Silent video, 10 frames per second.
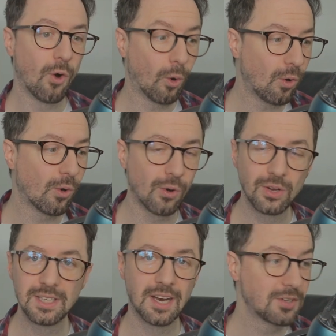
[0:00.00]

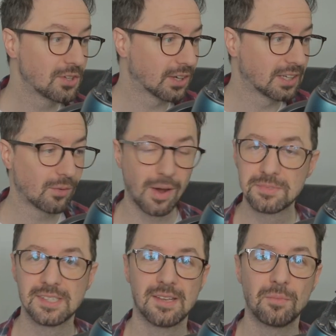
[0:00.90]
Or, you know, you could go up
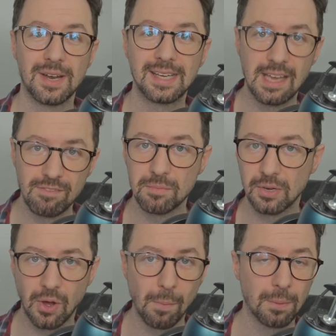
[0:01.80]
to someone and give them a
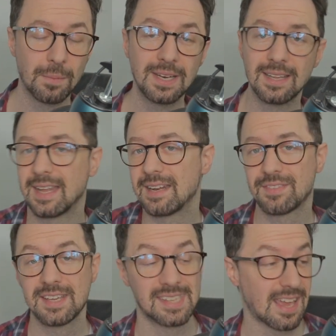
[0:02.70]
compliment, and then if
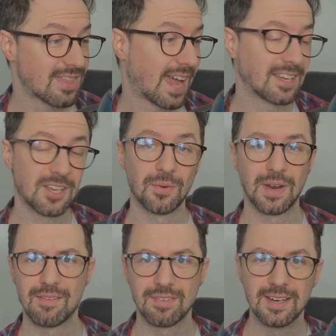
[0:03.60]
they say thank you or
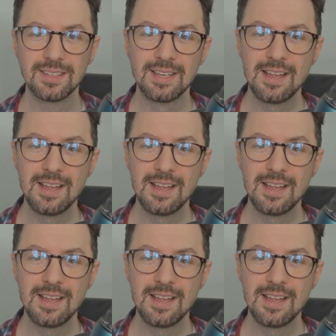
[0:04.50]
whatever,